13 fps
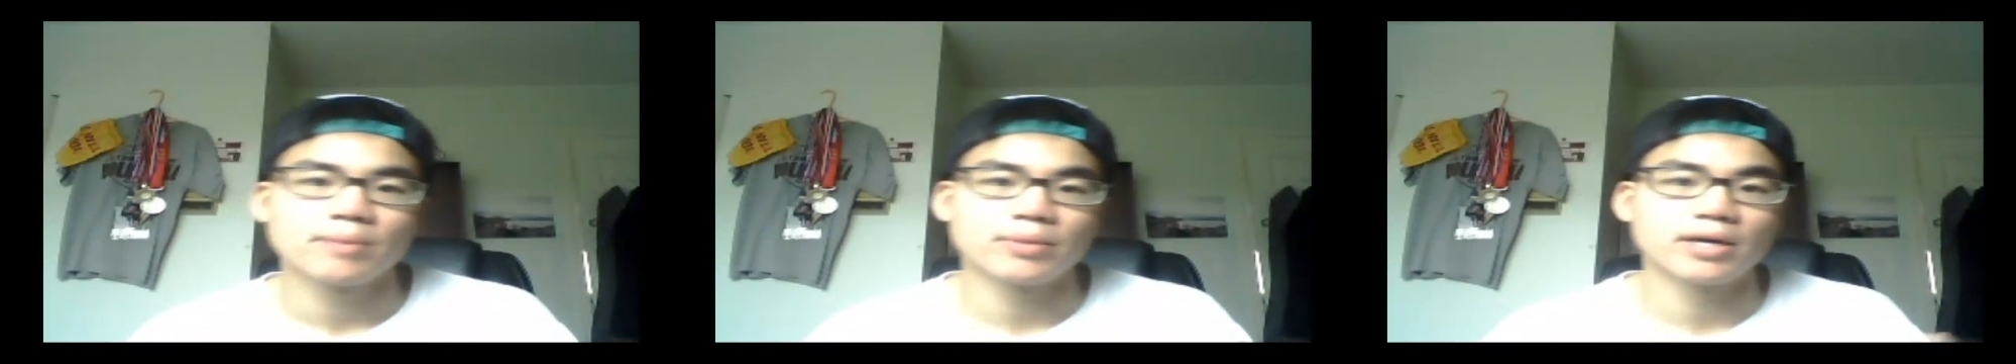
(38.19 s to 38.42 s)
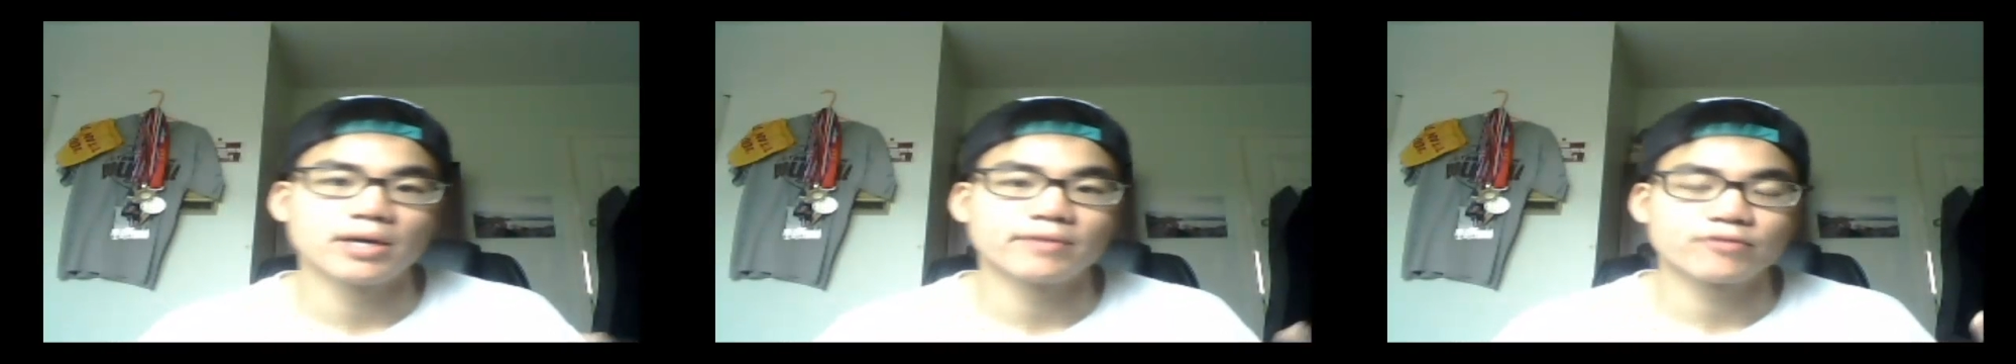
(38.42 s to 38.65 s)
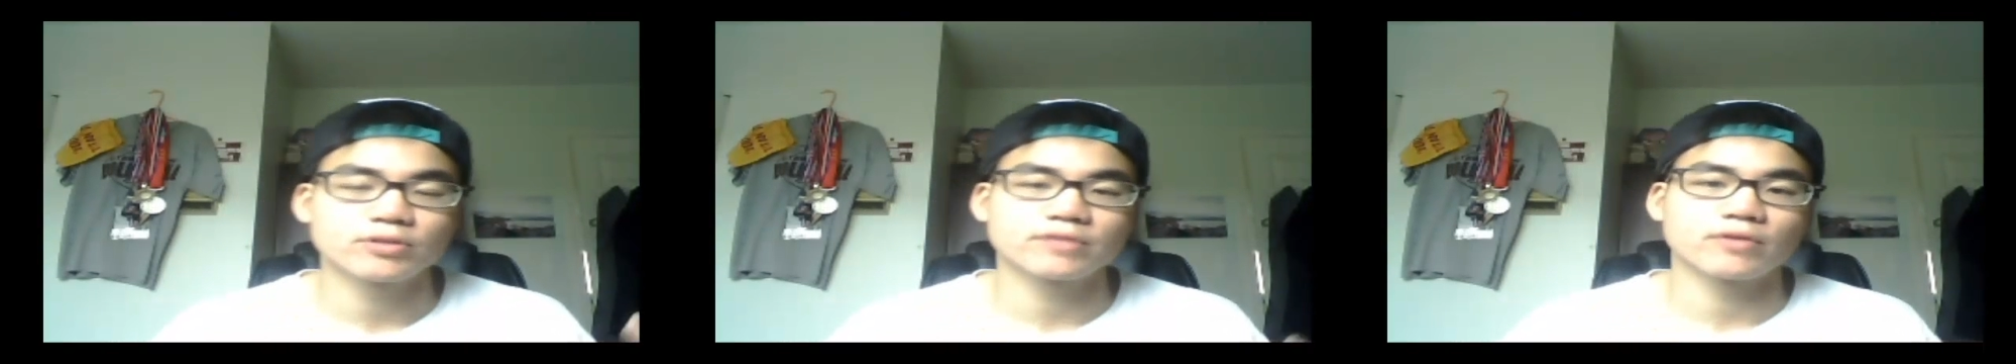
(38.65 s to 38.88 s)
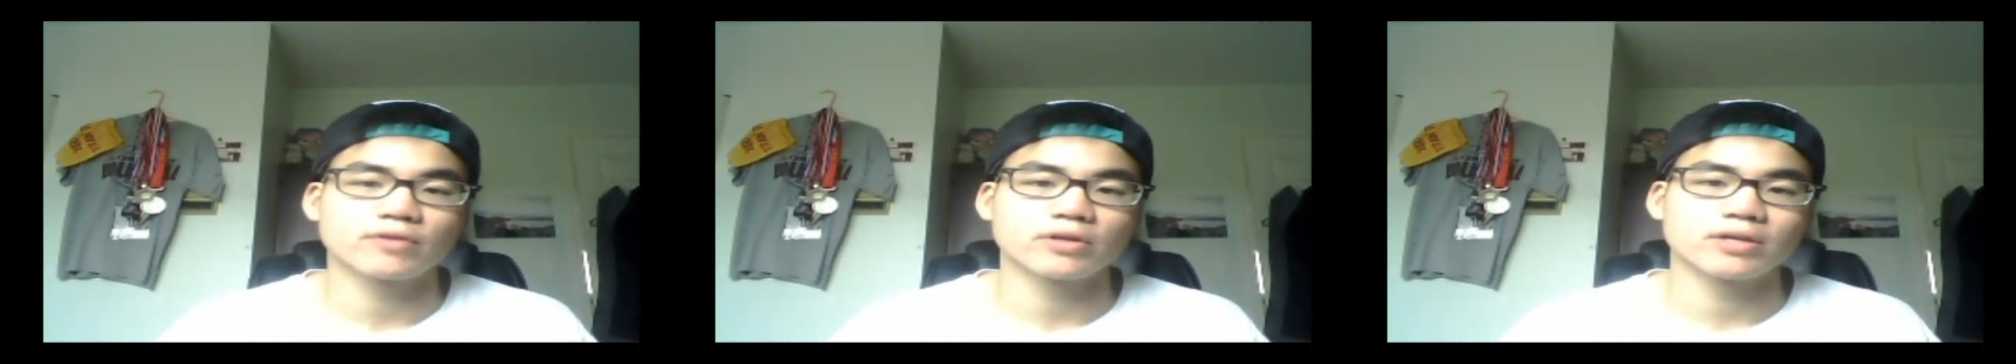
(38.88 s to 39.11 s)
But first
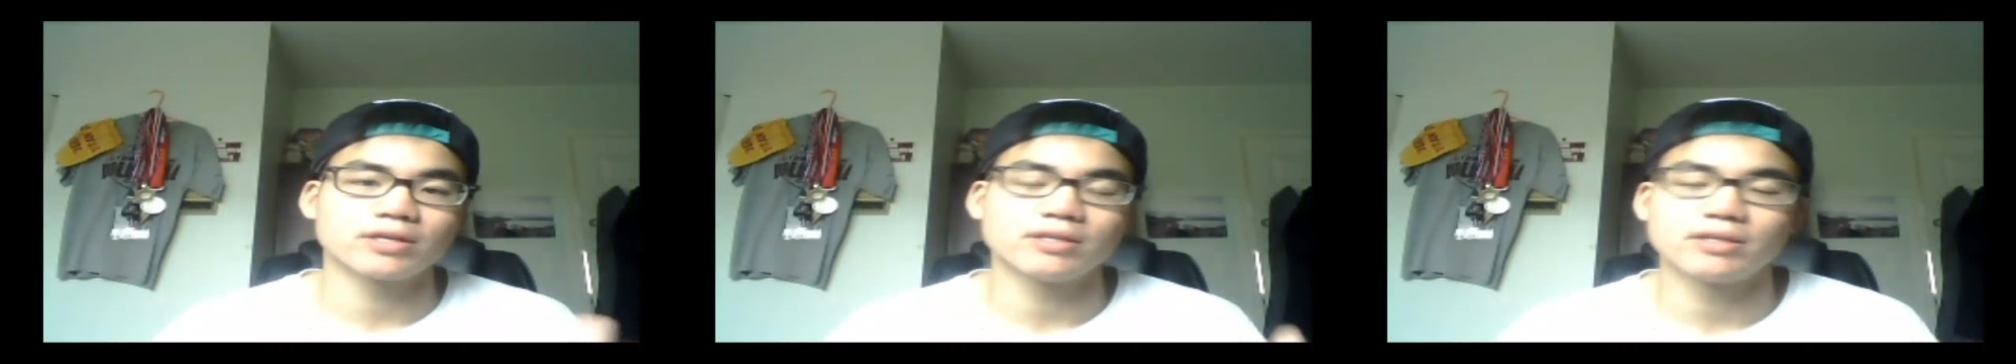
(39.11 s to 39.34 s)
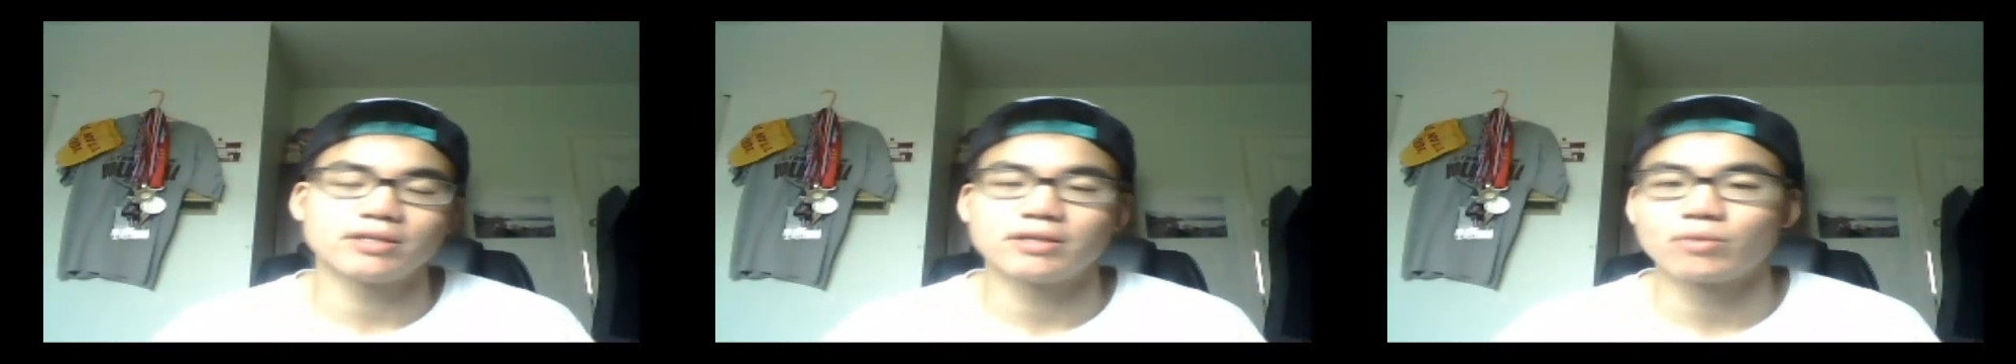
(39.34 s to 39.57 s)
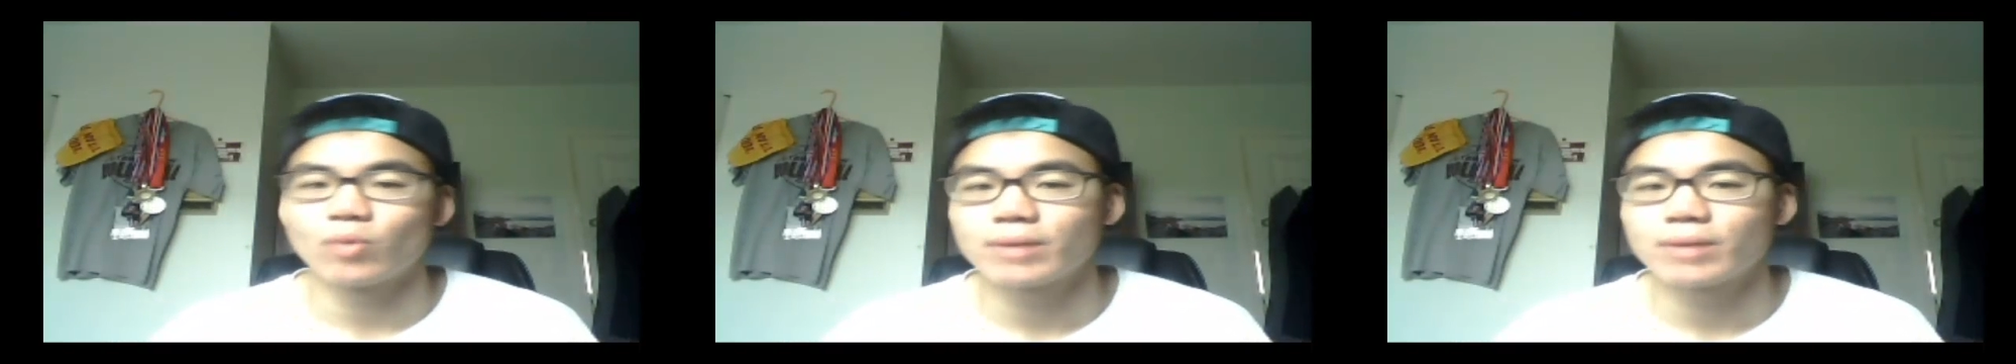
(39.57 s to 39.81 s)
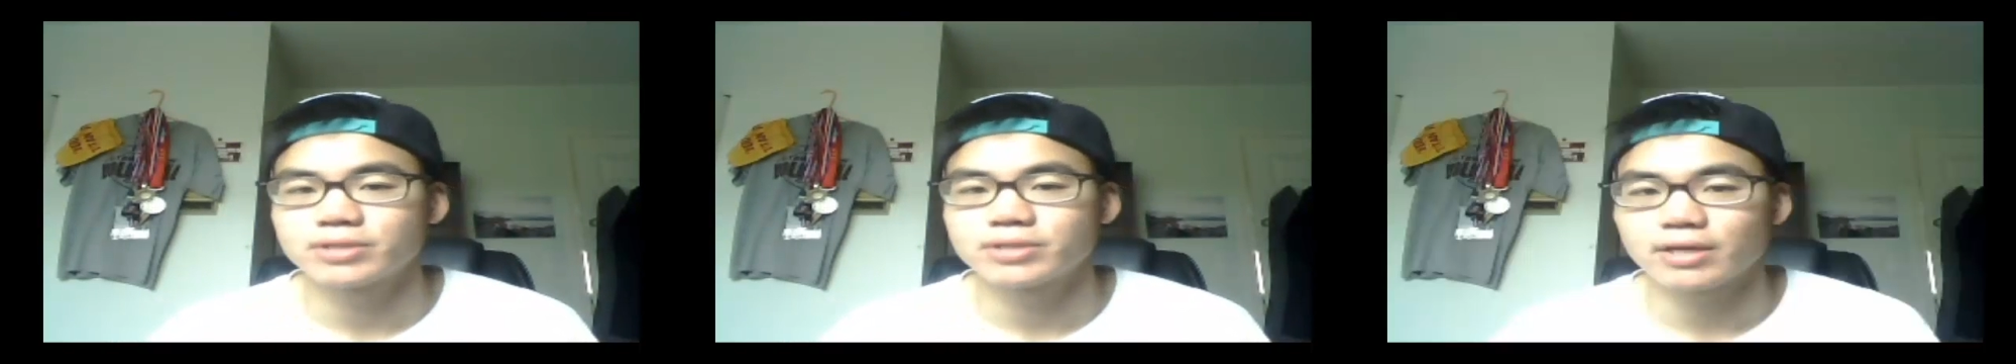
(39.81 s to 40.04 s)
of all, you're going to need a
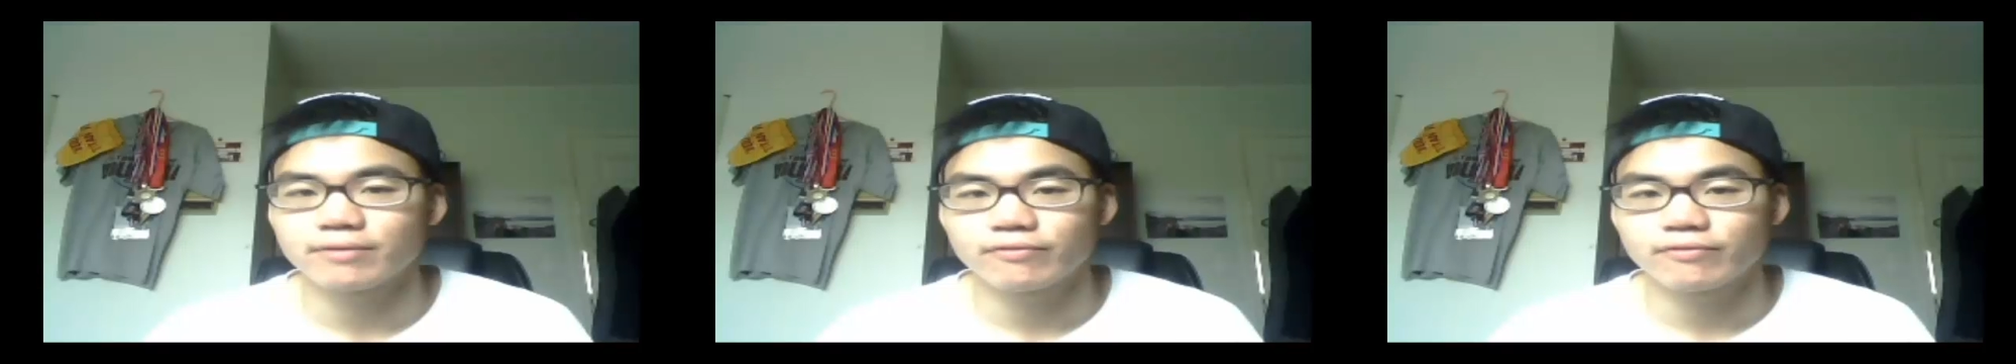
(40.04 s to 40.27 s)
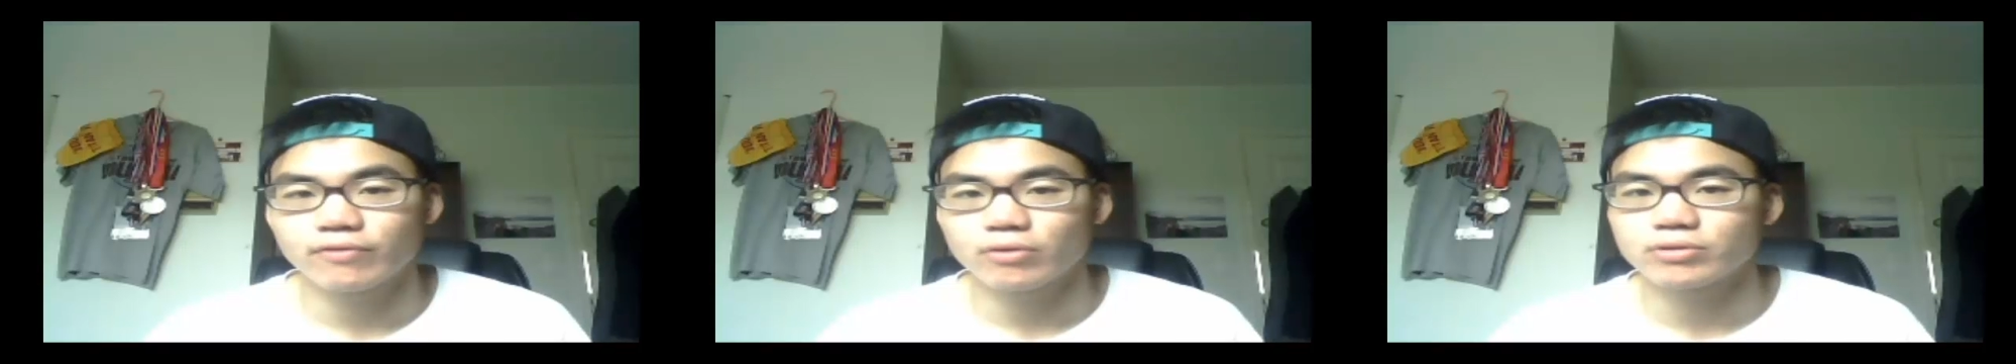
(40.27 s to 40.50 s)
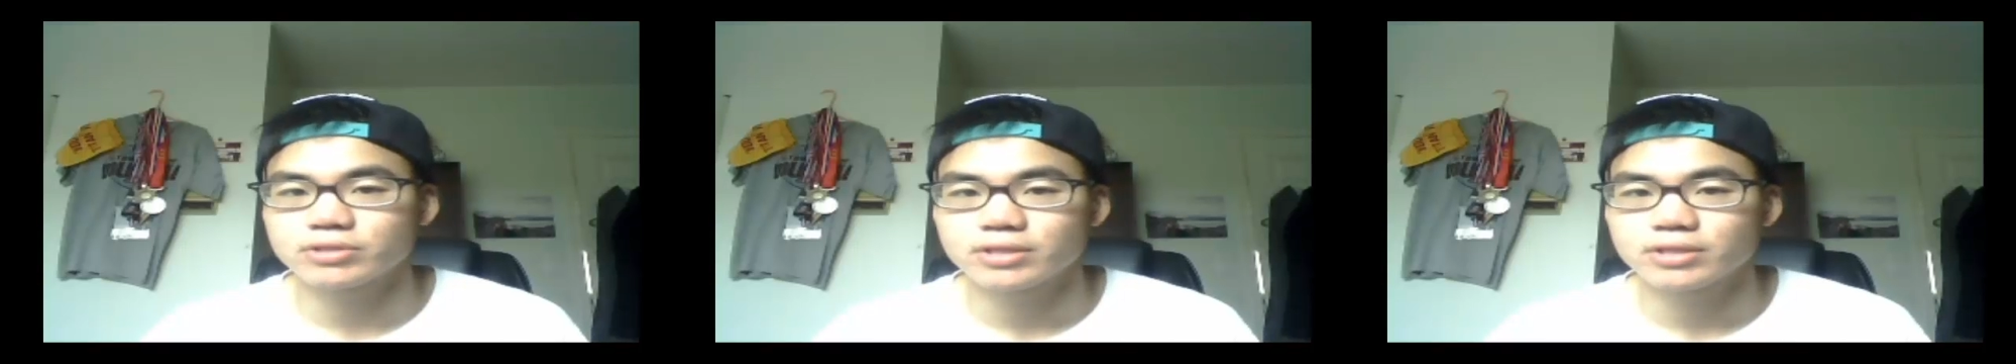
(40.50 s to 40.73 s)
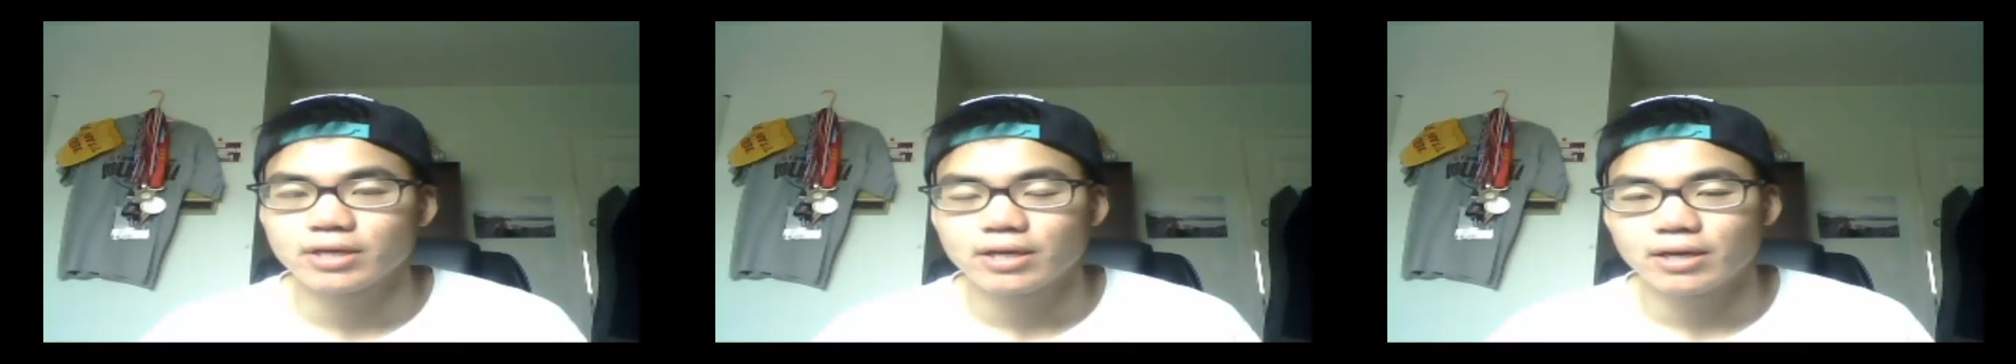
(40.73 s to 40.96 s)
website first,